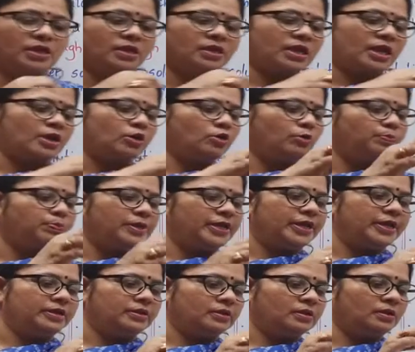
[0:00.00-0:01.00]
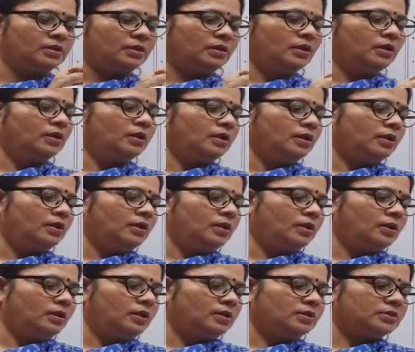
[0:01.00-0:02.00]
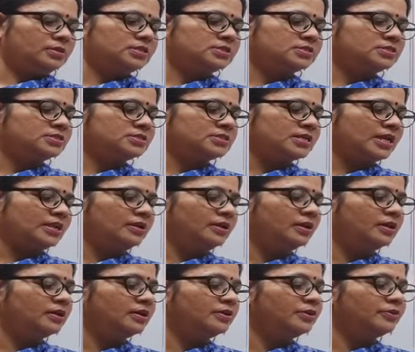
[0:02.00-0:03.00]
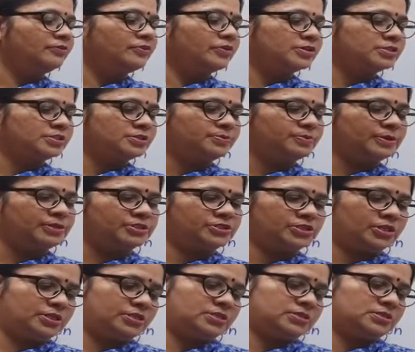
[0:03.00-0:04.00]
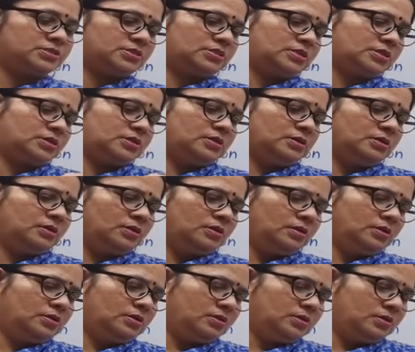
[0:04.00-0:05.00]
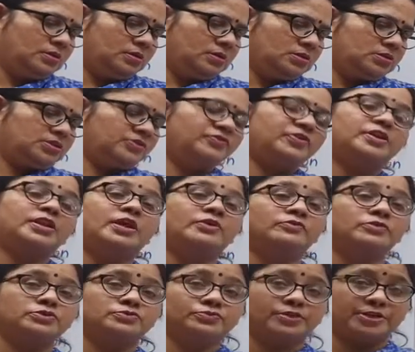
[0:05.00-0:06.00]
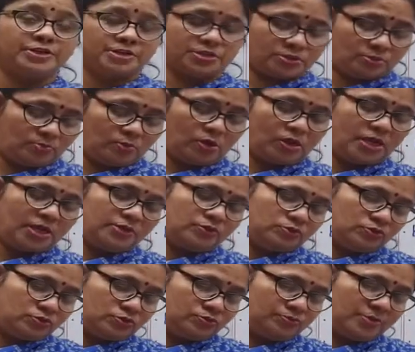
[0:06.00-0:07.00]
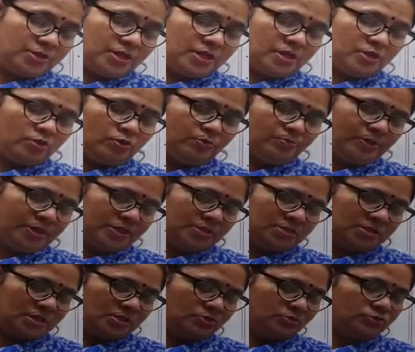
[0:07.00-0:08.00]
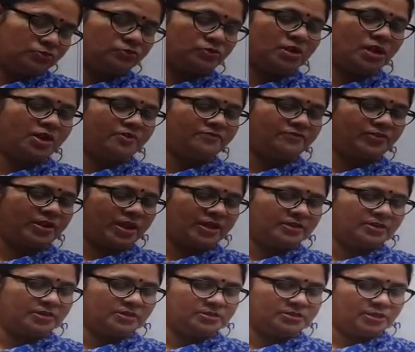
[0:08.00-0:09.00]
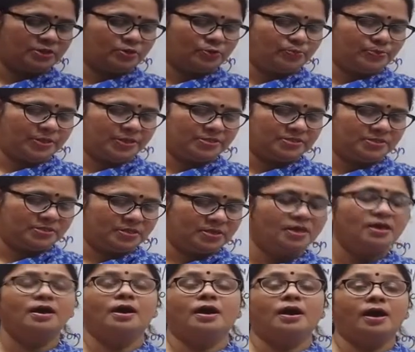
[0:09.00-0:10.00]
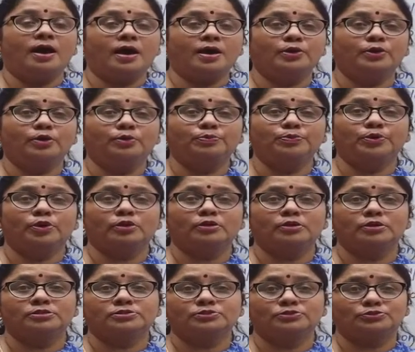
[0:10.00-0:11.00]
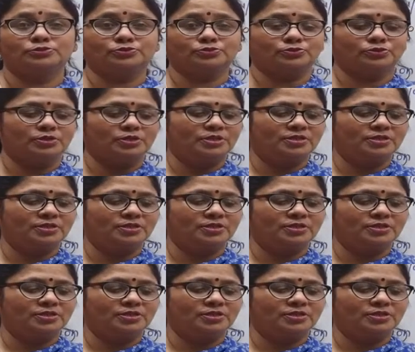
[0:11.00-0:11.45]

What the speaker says: an aeroplane, this is a reversible change, isn't it? See, when I was very small, I used to make aeroplanes. I used to love flying these aeroplanes. I hope you all also do.